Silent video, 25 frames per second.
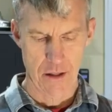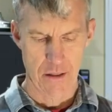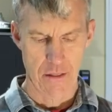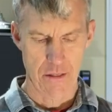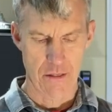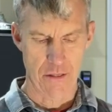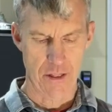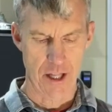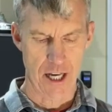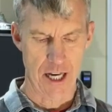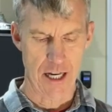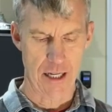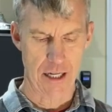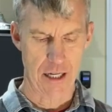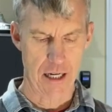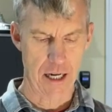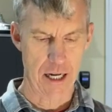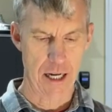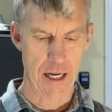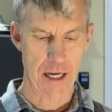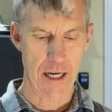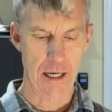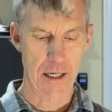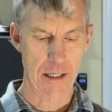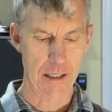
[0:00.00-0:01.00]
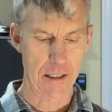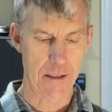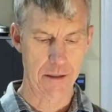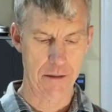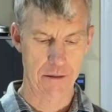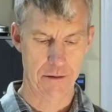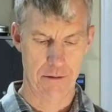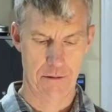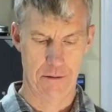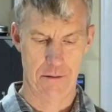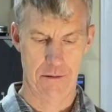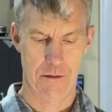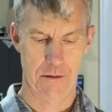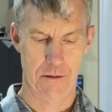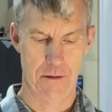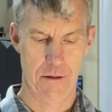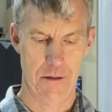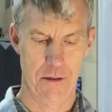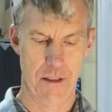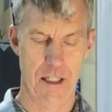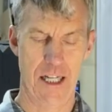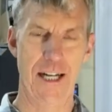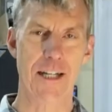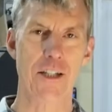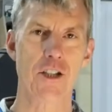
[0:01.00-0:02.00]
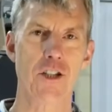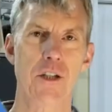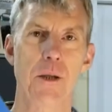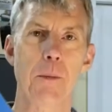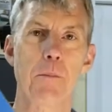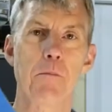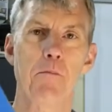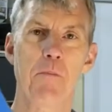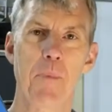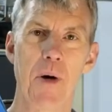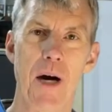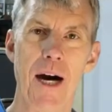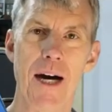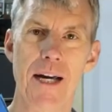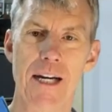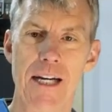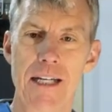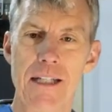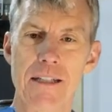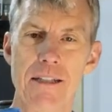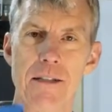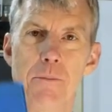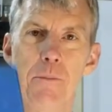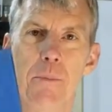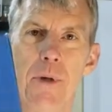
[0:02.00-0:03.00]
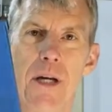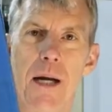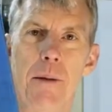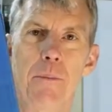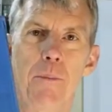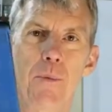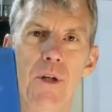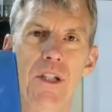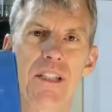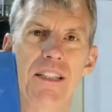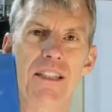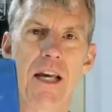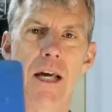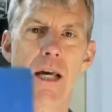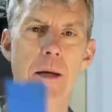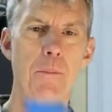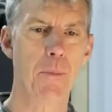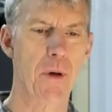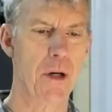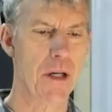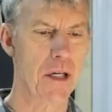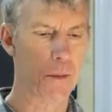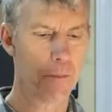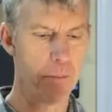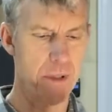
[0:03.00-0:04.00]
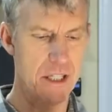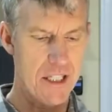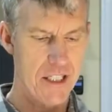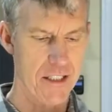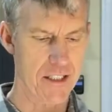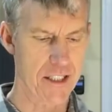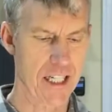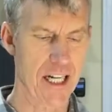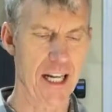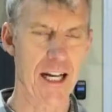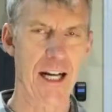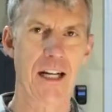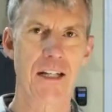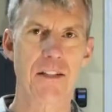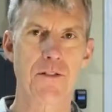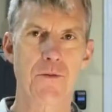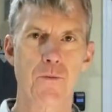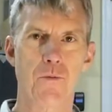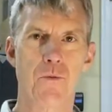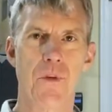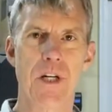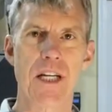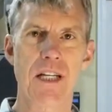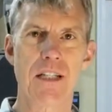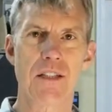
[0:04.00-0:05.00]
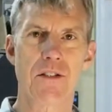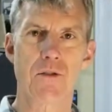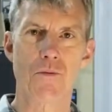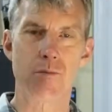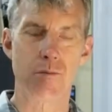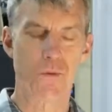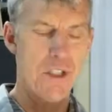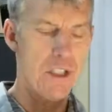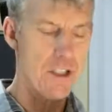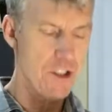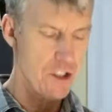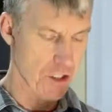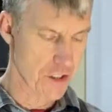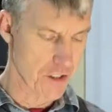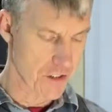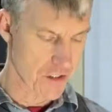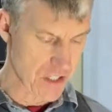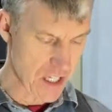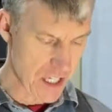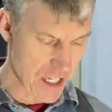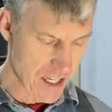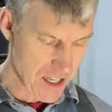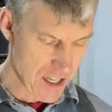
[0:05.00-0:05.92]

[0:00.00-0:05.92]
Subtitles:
that I actually bought it, but I put tape on it because it has raised ridges